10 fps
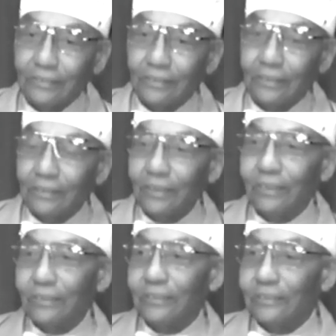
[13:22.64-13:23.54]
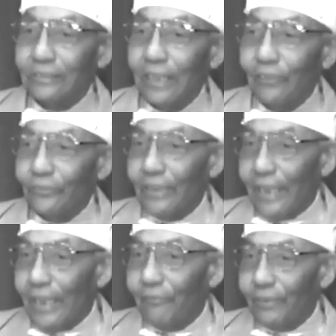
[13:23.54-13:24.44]
all the
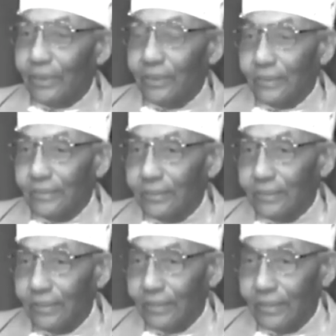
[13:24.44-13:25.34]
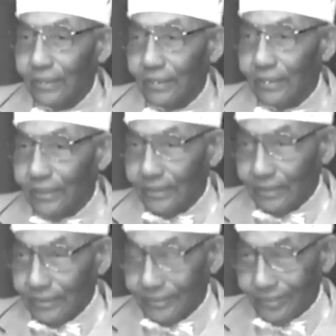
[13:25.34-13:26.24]
South Africans,
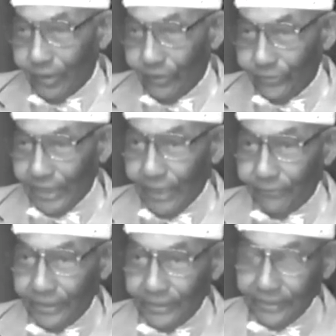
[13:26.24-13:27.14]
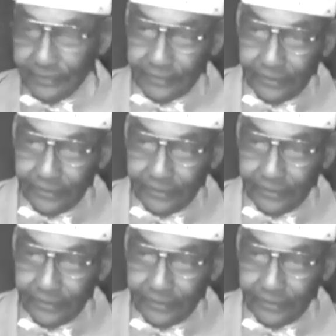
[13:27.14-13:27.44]
North Africans,